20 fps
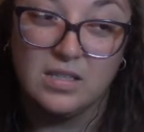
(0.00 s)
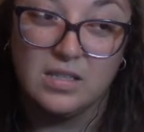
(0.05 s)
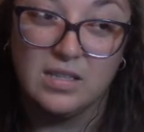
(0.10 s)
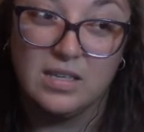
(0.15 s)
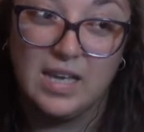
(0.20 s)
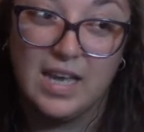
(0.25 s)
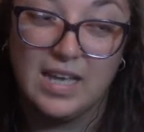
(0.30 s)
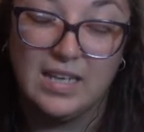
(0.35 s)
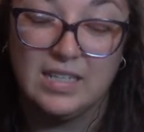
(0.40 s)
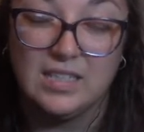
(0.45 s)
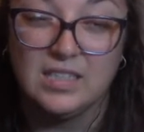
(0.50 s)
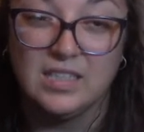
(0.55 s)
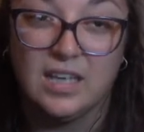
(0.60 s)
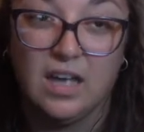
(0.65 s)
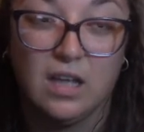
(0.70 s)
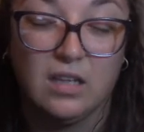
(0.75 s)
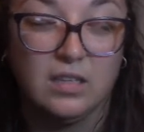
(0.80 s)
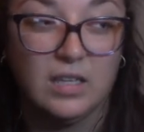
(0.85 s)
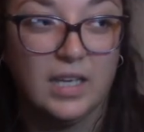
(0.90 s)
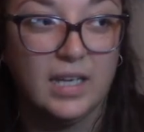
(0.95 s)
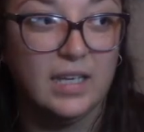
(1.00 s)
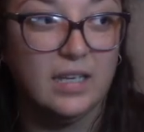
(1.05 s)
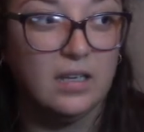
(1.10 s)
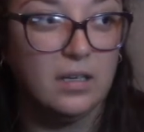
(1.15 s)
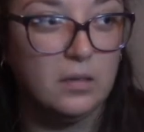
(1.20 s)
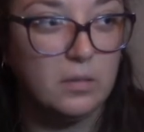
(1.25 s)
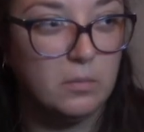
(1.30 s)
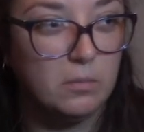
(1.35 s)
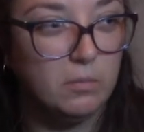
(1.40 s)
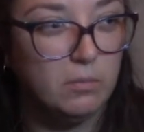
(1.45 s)
And it's got like
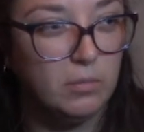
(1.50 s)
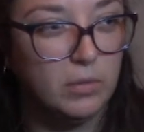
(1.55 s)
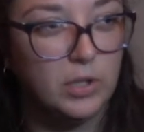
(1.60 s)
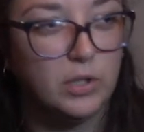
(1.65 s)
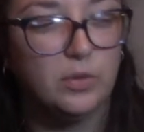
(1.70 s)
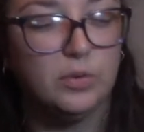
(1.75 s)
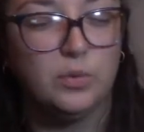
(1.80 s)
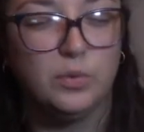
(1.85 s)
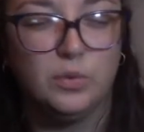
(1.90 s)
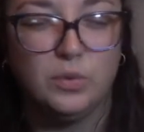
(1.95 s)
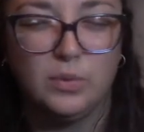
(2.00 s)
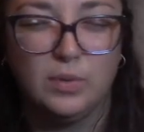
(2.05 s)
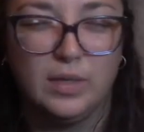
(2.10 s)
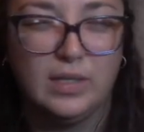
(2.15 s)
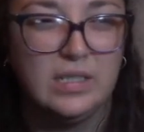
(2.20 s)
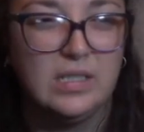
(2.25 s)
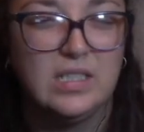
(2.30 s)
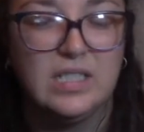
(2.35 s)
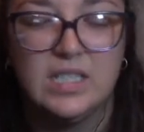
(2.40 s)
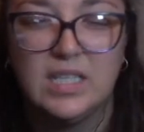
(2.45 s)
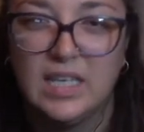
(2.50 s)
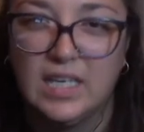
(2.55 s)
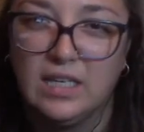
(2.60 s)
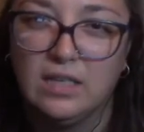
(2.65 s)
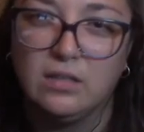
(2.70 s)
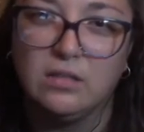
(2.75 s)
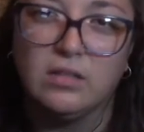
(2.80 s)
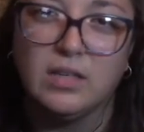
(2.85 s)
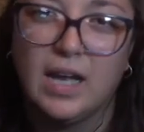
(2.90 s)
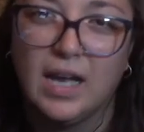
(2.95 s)
a blue and
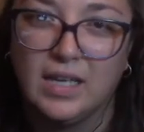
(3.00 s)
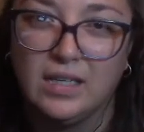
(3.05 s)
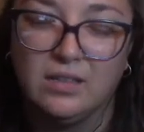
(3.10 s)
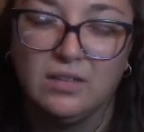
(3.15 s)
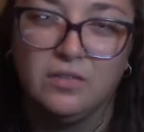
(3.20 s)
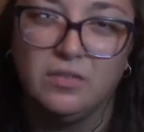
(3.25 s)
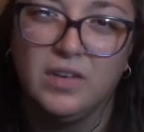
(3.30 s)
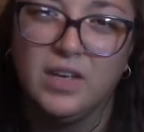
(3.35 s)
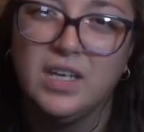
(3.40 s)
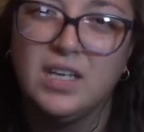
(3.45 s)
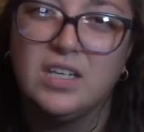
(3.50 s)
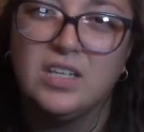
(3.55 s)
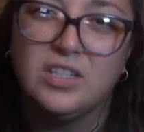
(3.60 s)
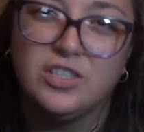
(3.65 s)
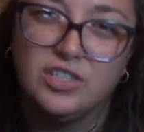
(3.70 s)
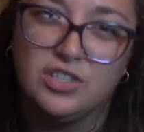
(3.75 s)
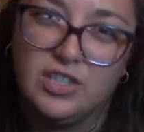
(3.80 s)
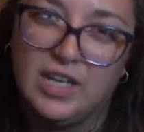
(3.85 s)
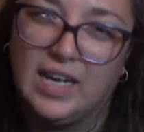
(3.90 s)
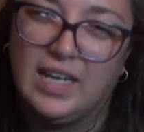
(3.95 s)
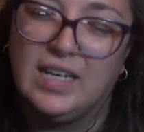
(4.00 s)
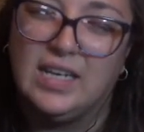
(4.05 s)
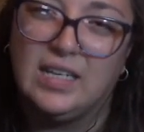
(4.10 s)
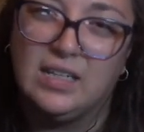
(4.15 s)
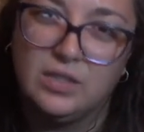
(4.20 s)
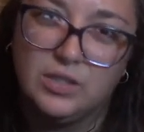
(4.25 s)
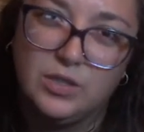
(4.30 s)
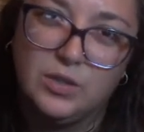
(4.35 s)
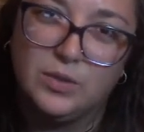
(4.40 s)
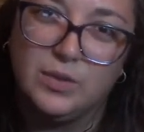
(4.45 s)
teal kind of shading
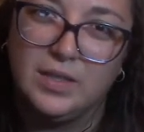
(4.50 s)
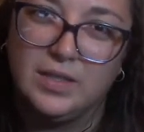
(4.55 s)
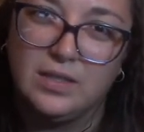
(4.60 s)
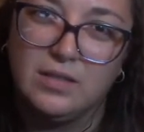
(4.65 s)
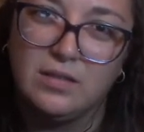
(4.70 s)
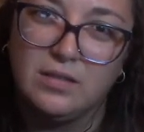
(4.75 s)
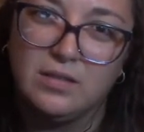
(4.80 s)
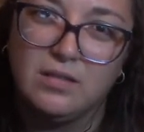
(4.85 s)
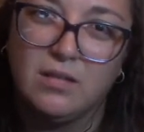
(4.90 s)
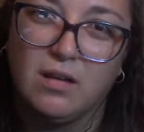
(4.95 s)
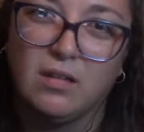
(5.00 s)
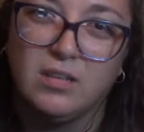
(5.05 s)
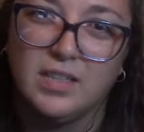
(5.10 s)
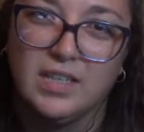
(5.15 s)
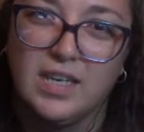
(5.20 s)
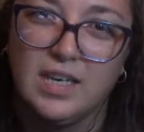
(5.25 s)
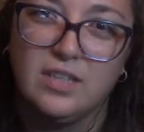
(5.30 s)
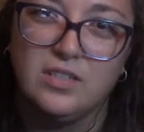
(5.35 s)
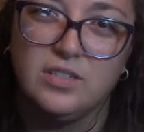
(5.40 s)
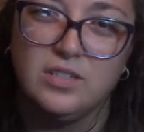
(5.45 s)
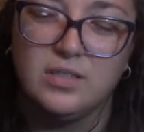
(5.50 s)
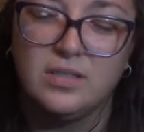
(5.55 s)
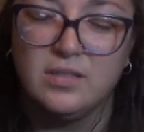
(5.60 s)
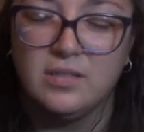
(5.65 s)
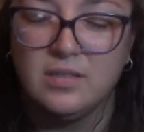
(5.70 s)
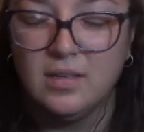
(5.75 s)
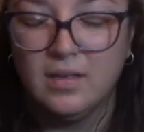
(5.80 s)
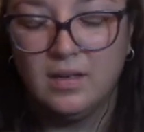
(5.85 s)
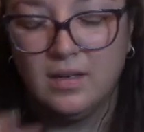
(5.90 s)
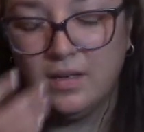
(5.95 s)
to it on the edges.
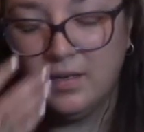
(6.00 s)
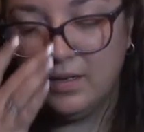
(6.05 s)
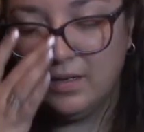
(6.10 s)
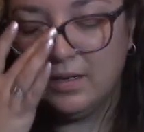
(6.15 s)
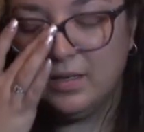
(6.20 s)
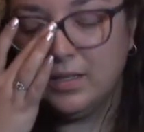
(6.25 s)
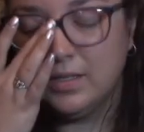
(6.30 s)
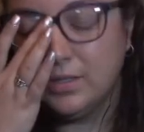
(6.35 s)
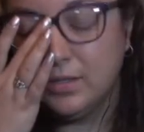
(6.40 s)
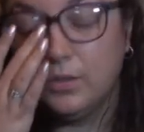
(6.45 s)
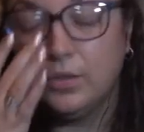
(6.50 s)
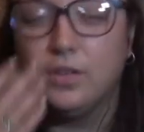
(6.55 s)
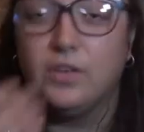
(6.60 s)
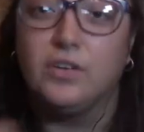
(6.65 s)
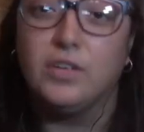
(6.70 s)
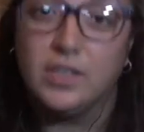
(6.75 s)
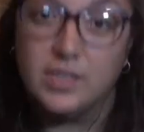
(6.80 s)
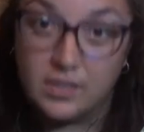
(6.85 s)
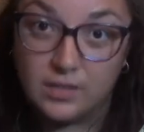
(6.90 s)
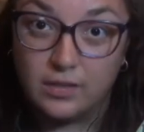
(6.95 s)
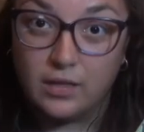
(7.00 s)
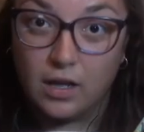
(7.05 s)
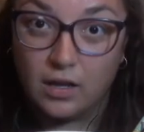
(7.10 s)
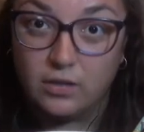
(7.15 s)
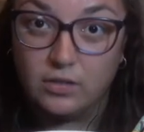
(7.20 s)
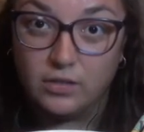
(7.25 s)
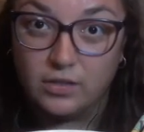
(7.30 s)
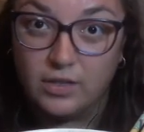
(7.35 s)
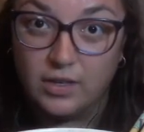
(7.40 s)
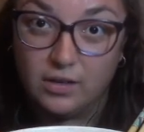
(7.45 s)
So there is
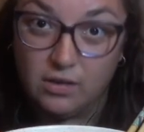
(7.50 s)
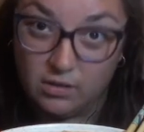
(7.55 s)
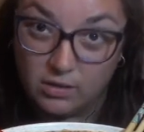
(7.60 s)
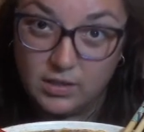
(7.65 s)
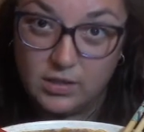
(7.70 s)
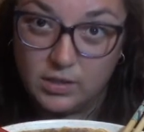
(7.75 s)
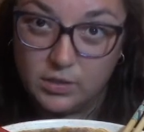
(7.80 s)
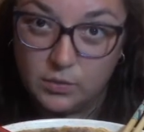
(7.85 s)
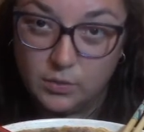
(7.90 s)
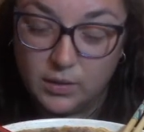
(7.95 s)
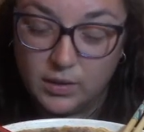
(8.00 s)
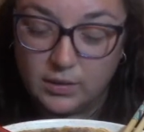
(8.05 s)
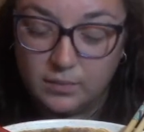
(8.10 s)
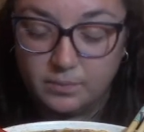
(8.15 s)
color there on this one.